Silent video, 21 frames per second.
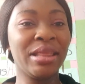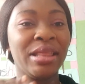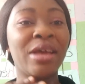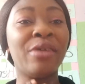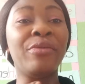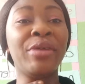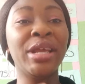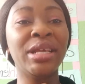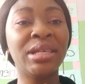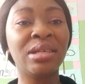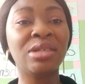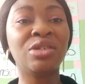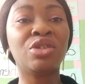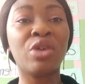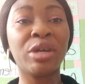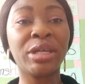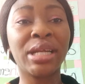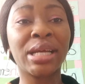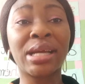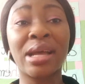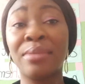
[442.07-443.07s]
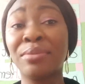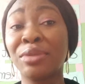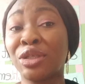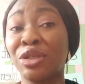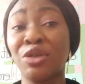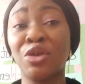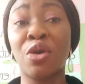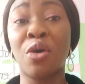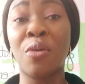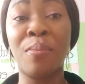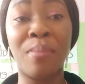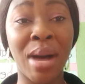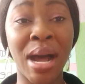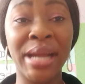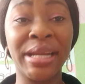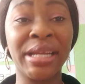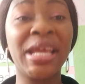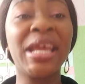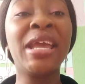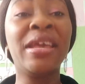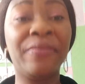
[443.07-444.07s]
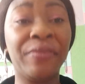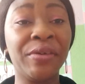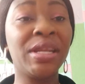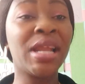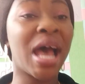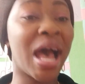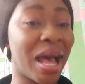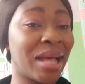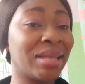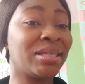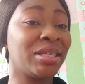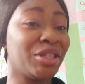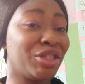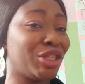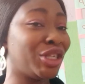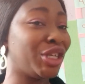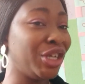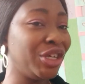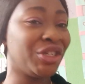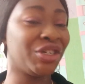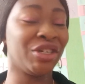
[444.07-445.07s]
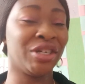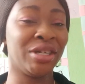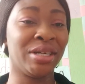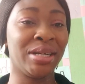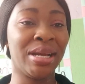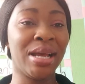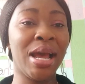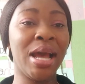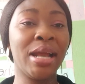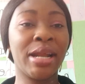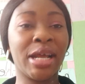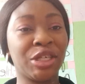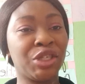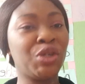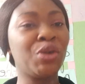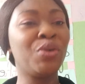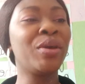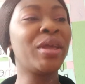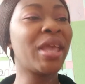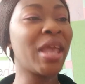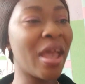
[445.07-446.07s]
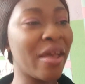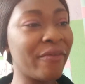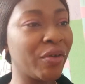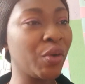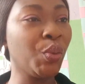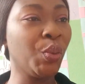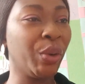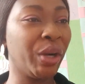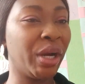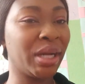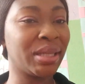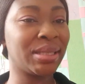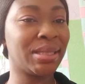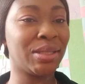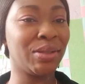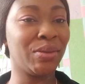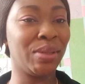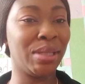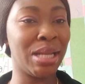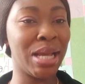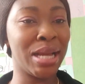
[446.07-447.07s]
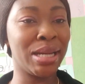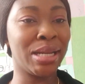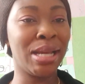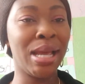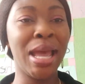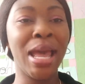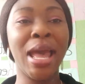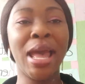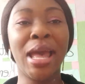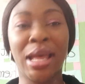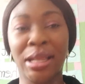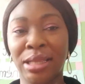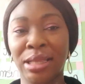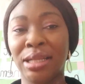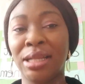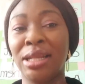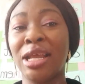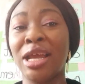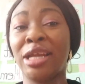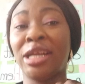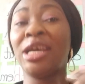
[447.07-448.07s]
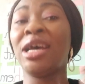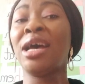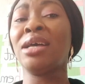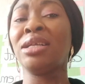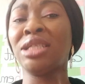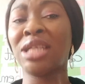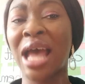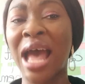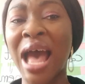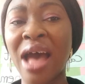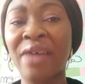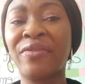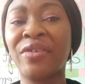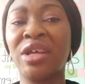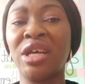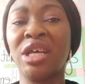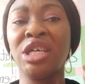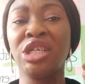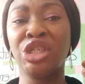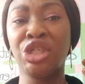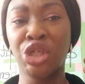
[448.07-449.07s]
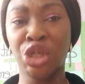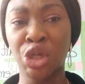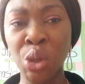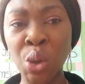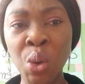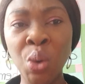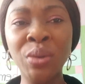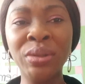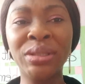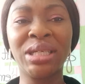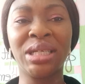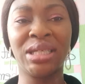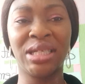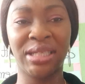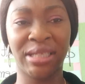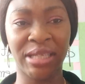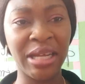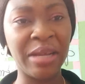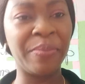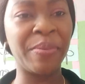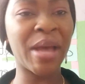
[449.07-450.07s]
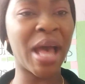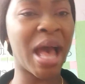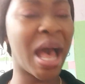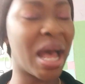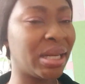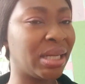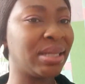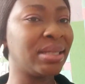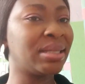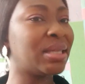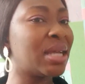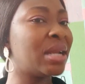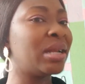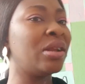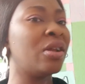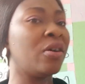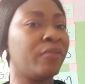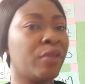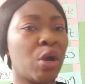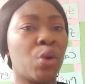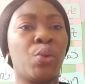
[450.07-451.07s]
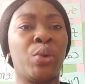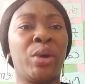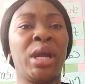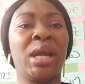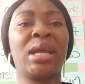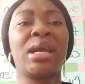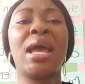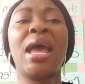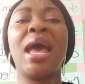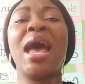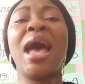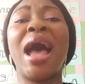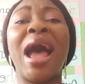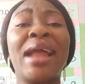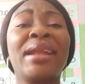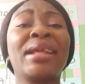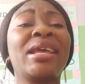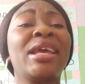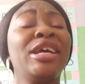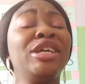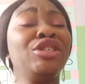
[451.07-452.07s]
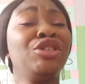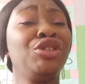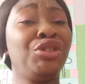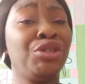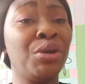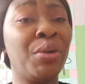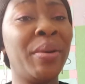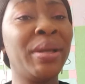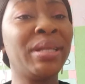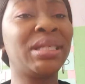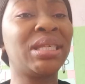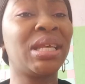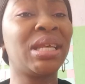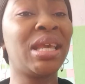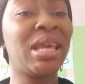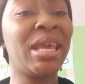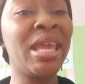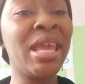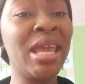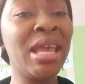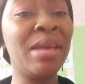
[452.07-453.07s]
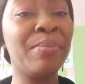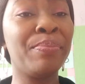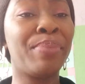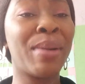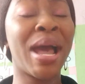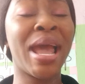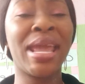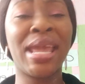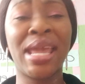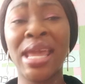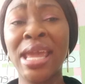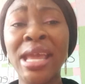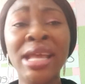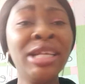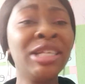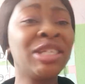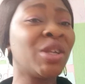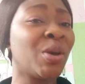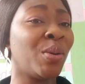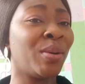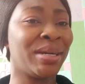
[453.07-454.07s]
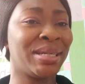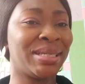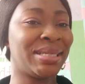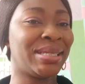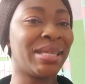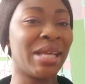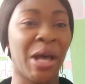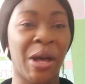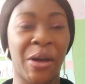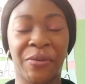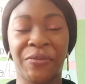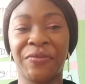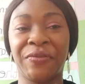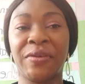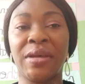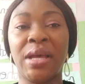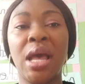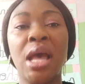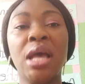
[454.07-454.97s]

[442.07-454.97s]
There is a joy that comes to your mind even as a teacher, that you give the work to a learner and the learner have a good and a deep understanding of their work and can do it by his or herself.